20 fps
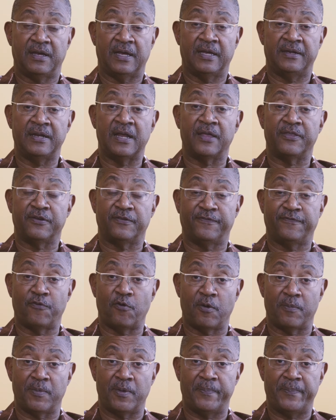another
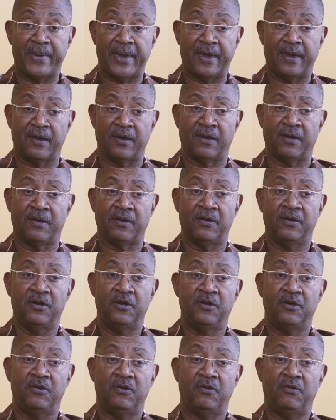former mayor
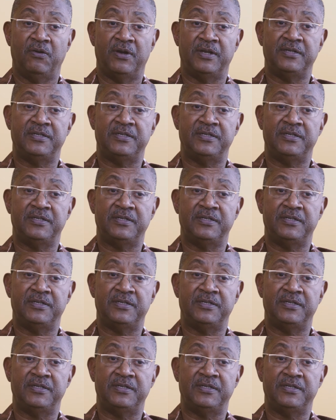who